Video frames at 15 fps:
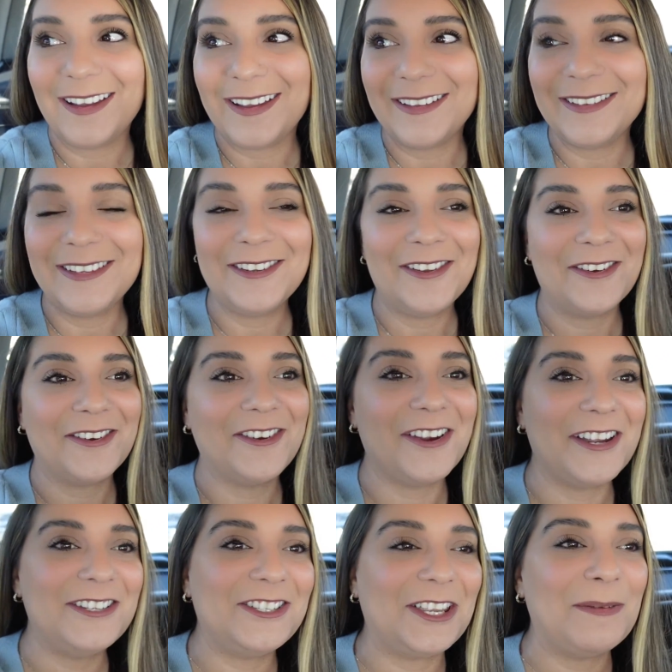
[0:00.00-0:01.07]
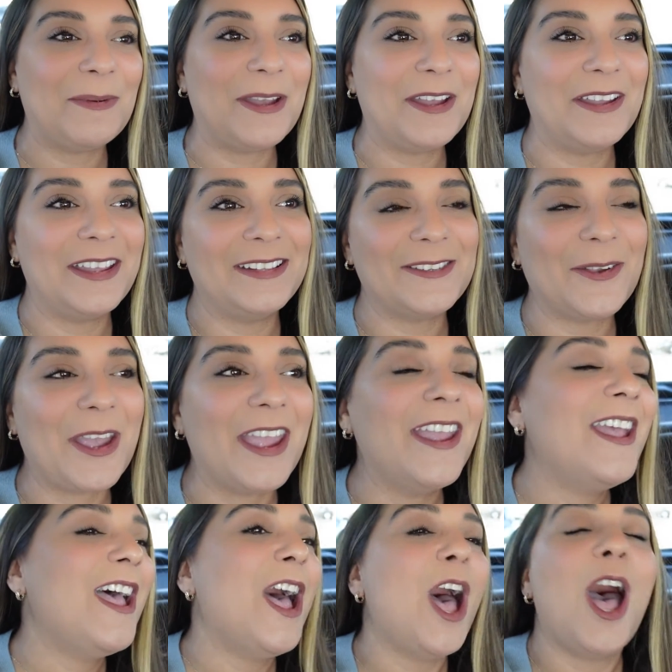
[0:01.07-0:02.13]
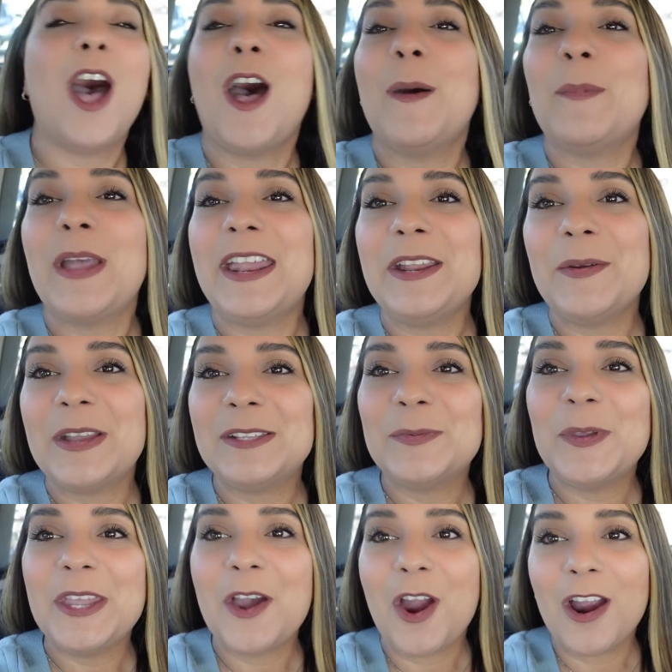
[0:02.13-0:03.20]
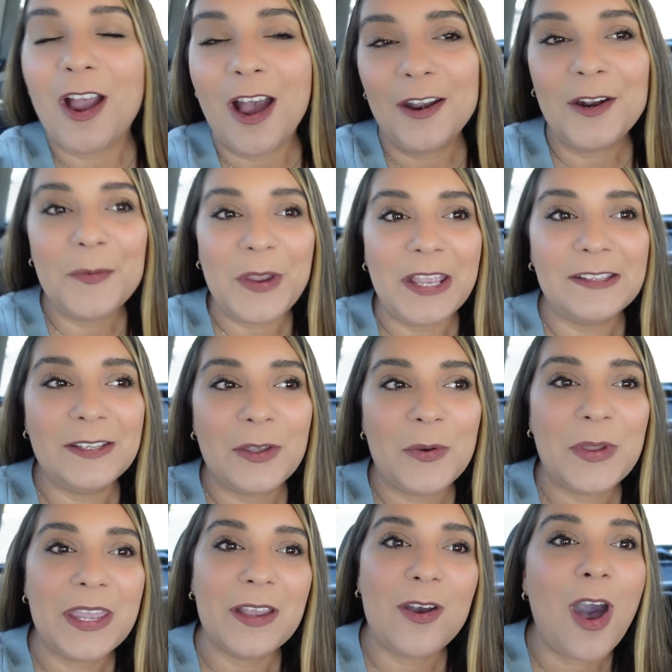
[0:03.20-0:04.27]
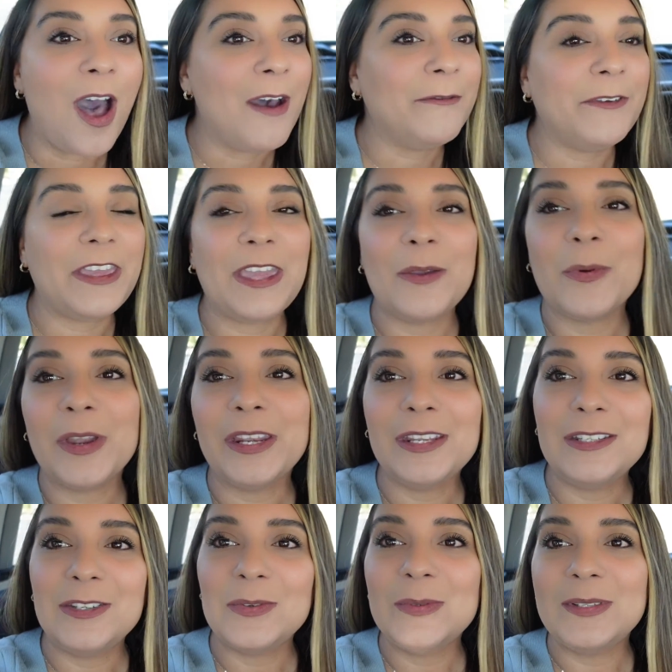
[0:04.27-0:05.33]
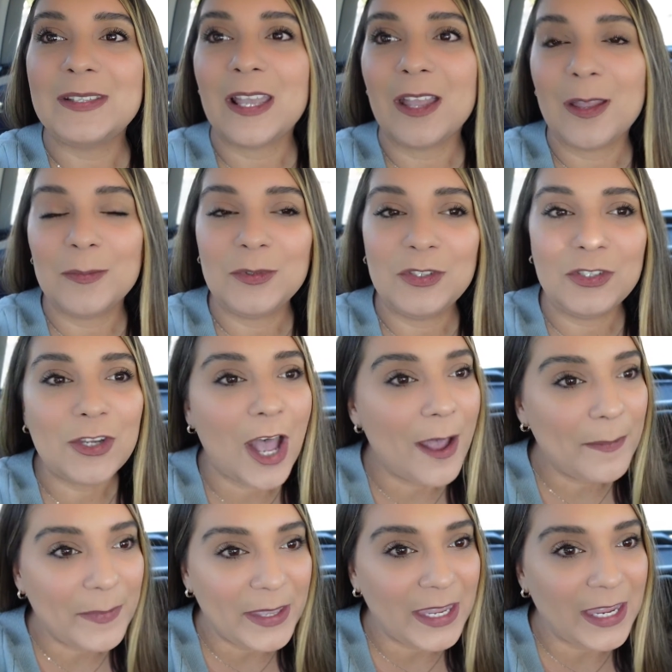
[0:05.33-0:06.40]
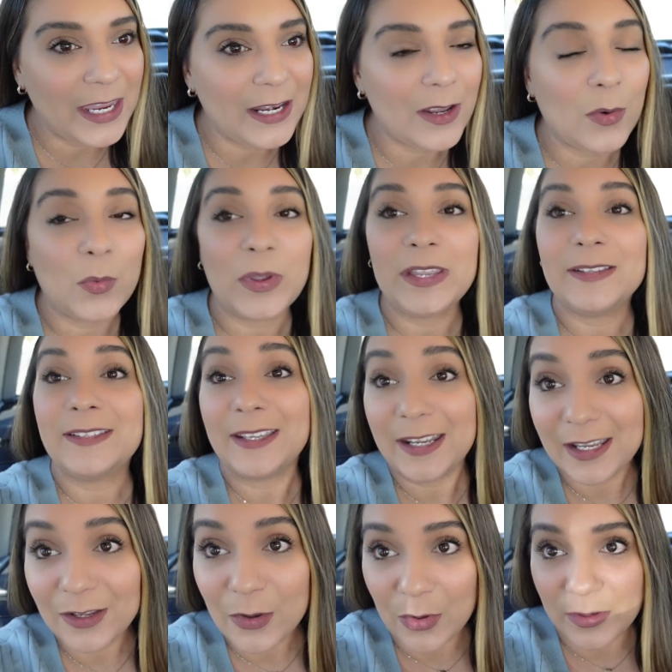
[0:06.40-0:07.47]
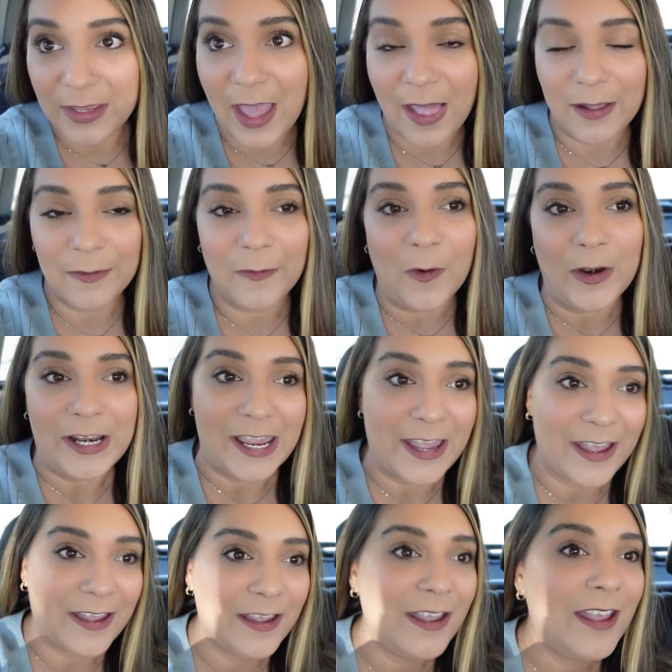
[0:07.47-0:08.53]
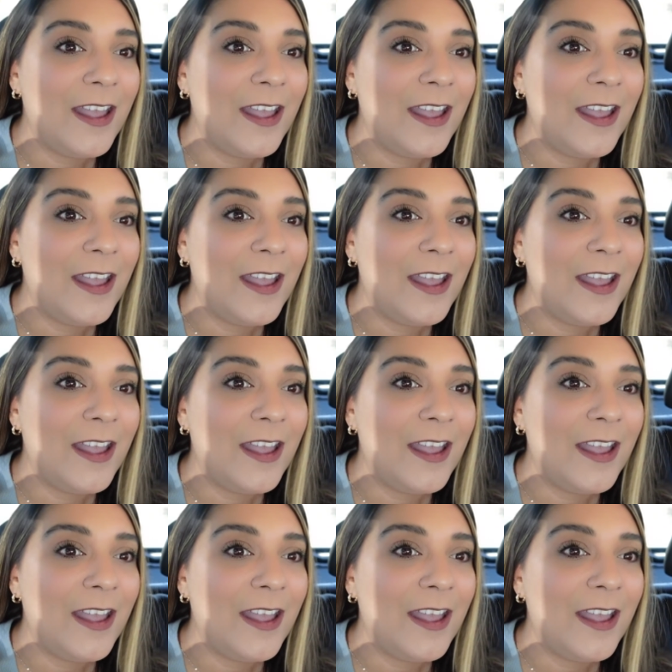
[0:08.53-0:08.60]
a little cringy, but it's okay. Um, anyways, we are on our way to go get coffee. We're gonna do some shopping. We didn't go to California.